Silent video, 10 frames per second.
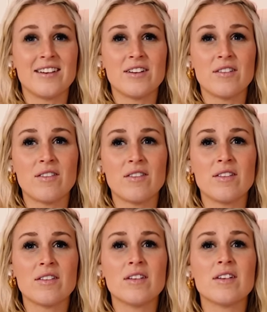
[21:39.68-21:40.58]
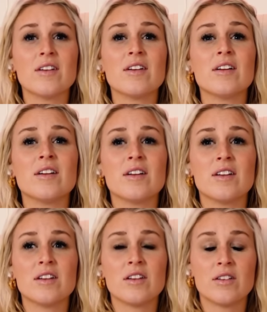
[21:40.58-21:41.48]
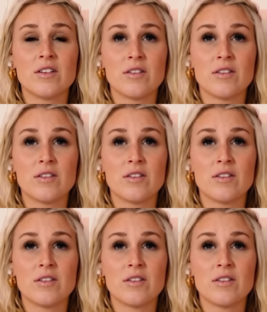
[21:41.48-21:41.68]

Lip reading: (not speaking)